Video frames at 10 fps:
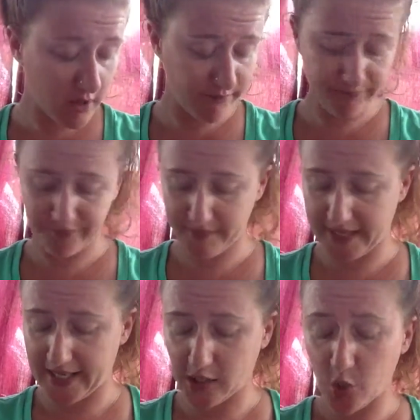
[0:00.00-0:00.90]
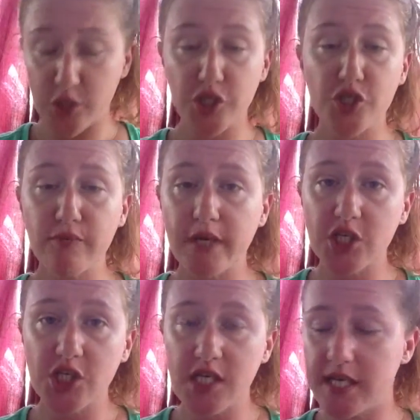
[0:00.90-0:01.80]
I may not go into too
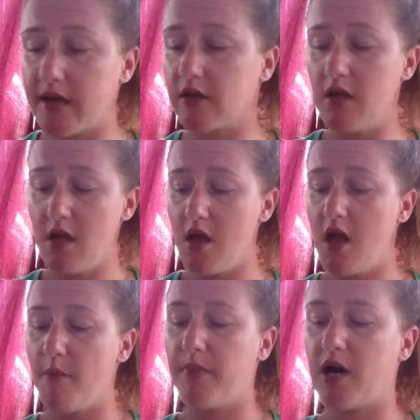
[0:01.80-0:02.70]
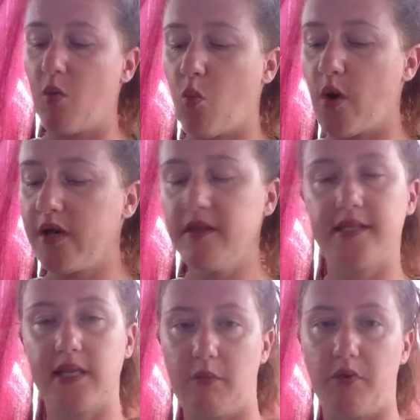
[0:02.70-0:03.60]
much detail, but one of the
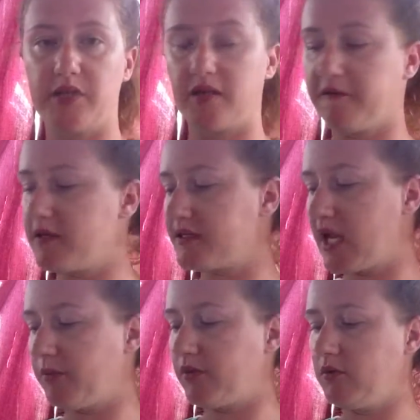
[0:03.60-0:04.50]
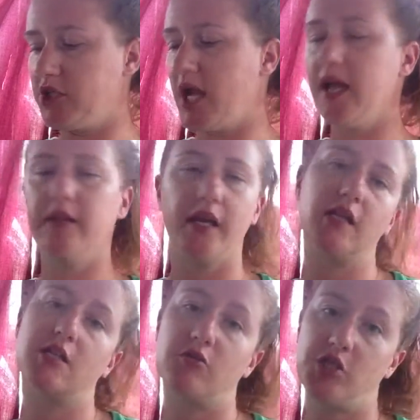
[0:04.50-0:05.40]
samples, the first sample, which I think is
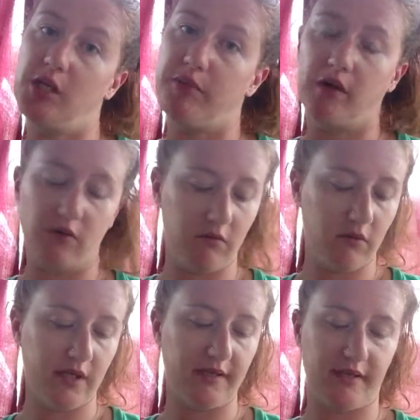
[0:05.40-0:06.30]
so cheapo, is